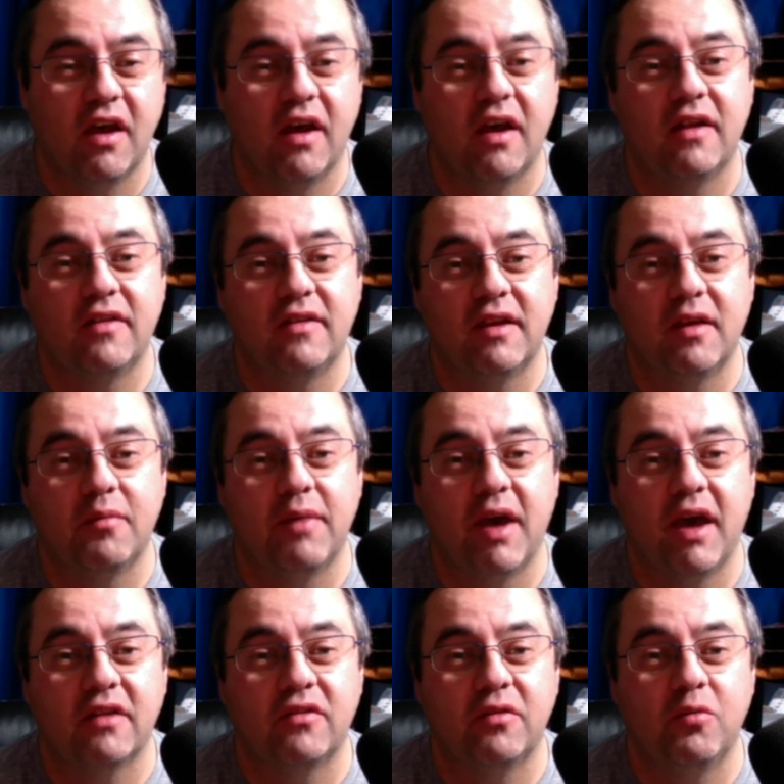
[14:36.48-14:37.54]
to get back
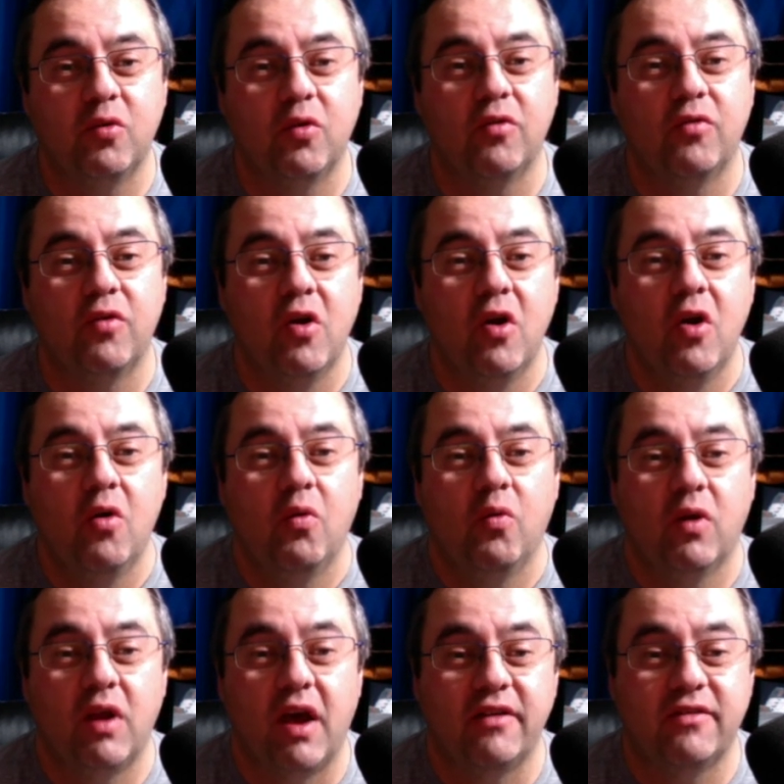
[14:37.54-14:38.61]
to more of what
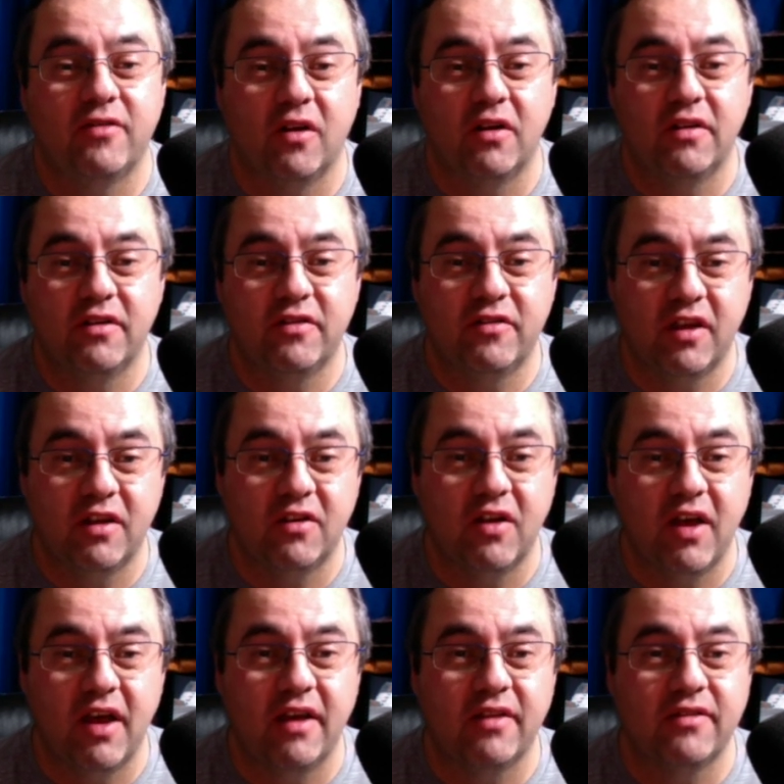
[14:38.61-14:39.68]
I started this channel
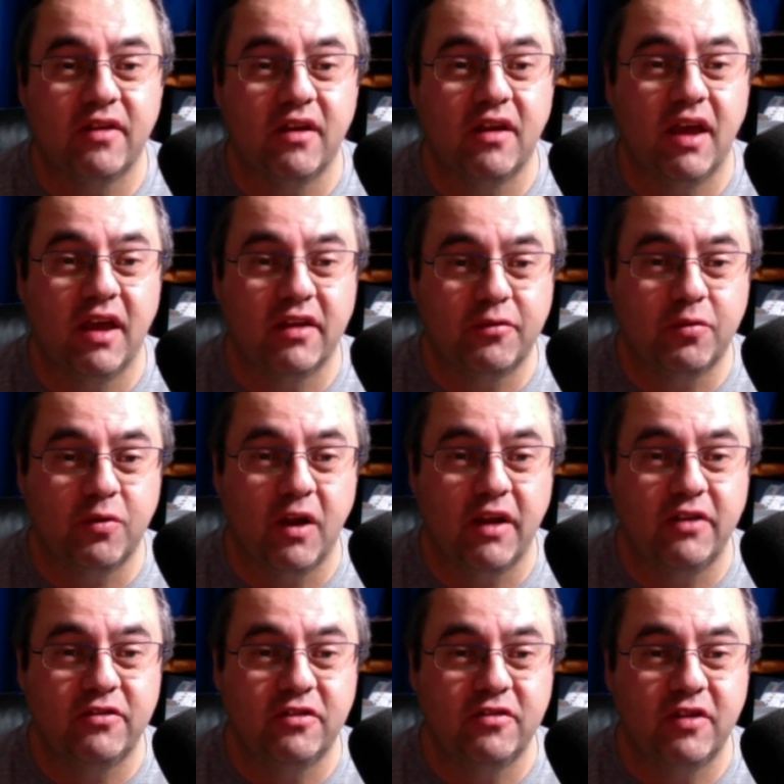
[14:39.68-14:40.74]
as, an
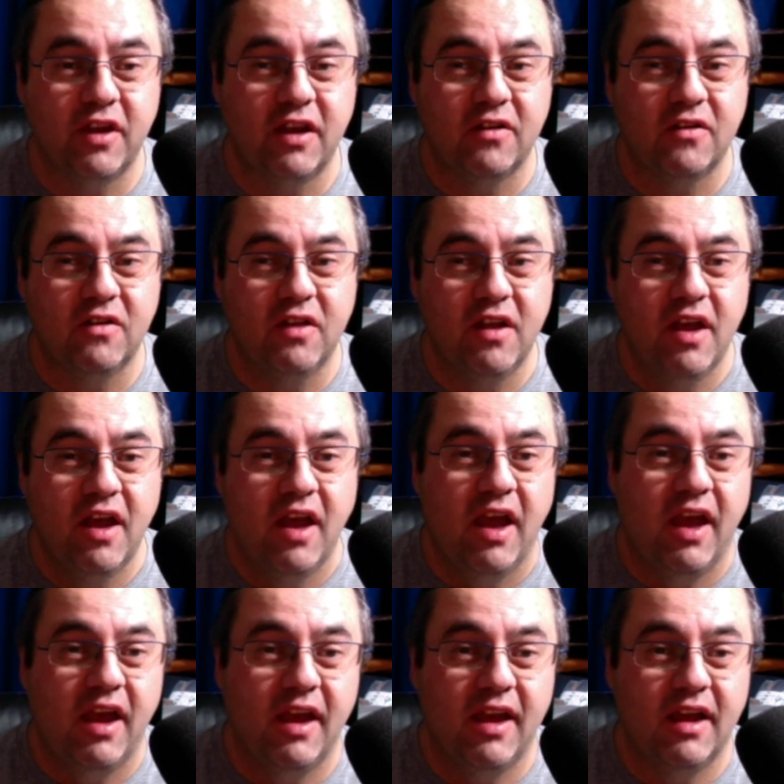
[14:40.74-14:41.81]
exploration channel,
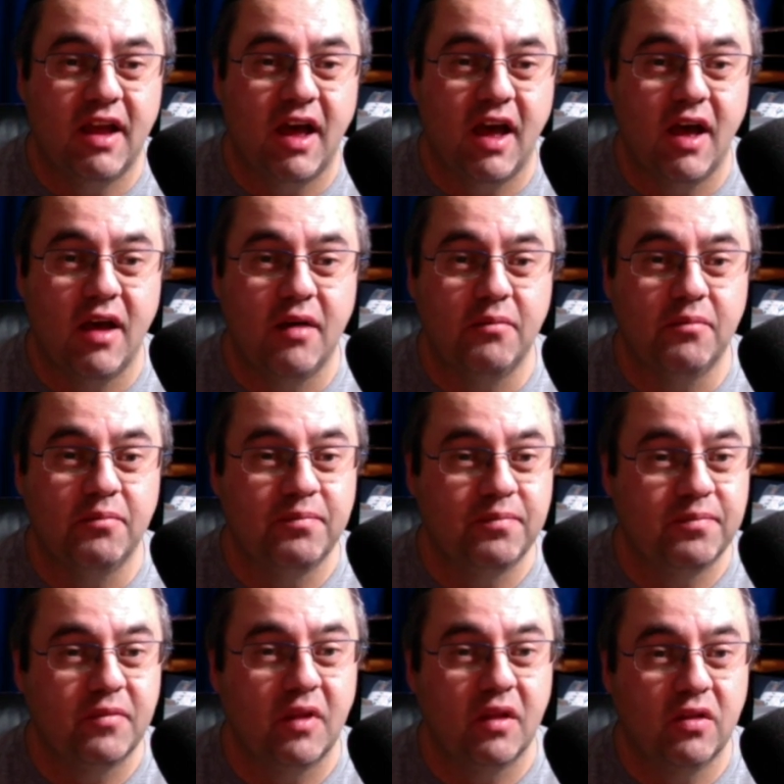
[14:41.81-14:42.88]
and I'm
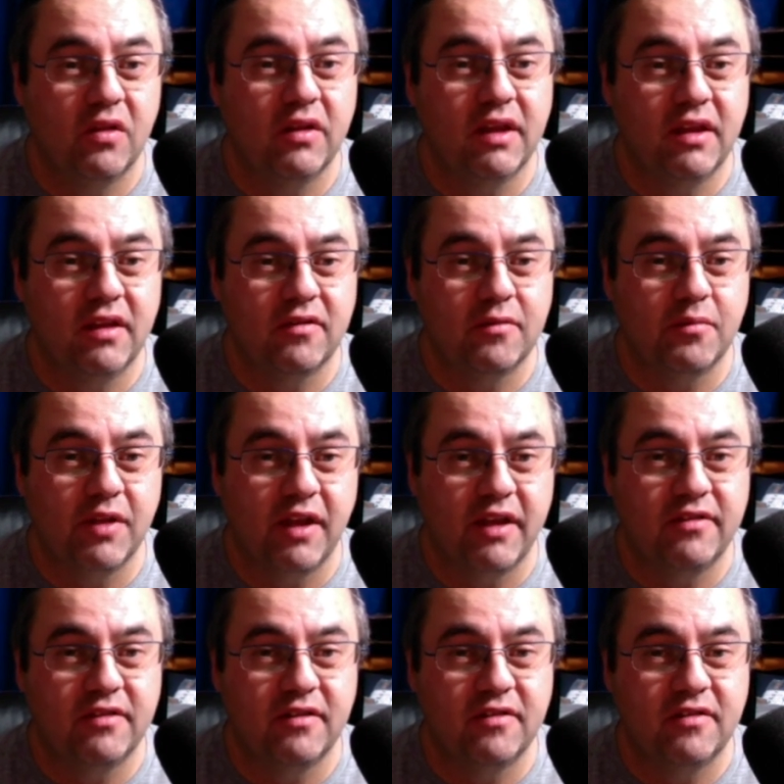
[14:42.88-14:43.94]
looking at some
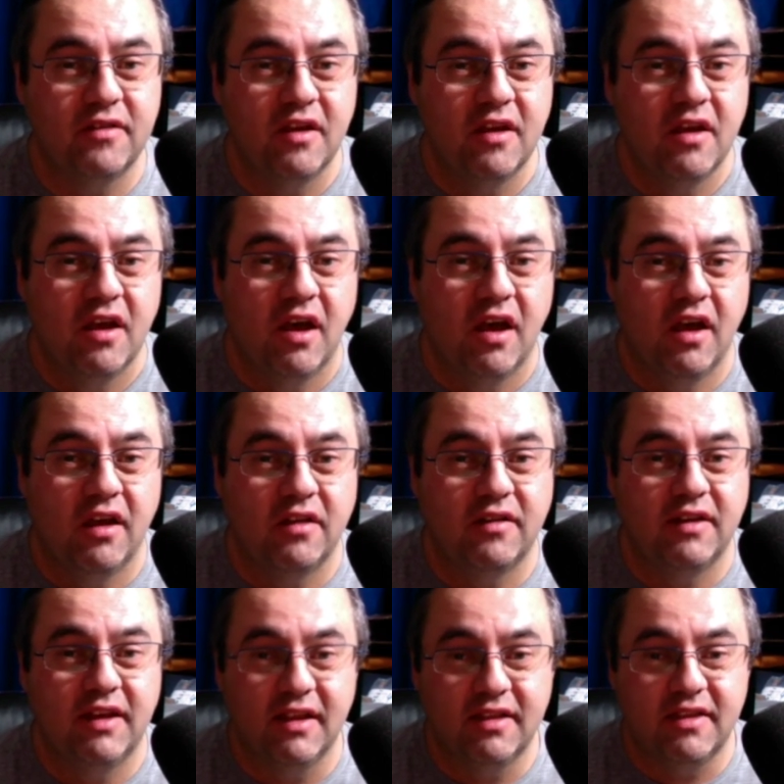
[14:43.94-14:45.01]
places to
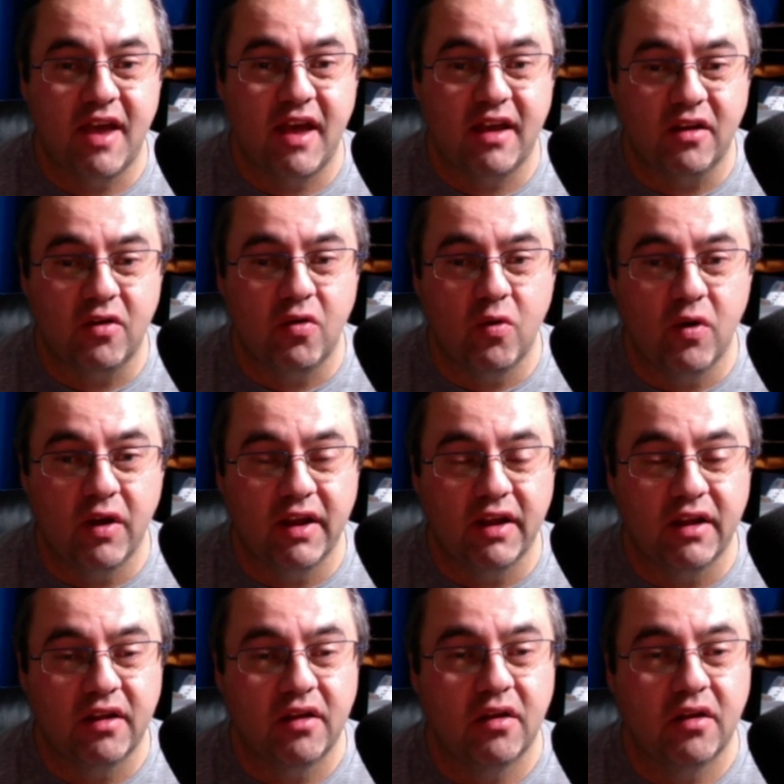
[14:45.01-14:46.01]
get that going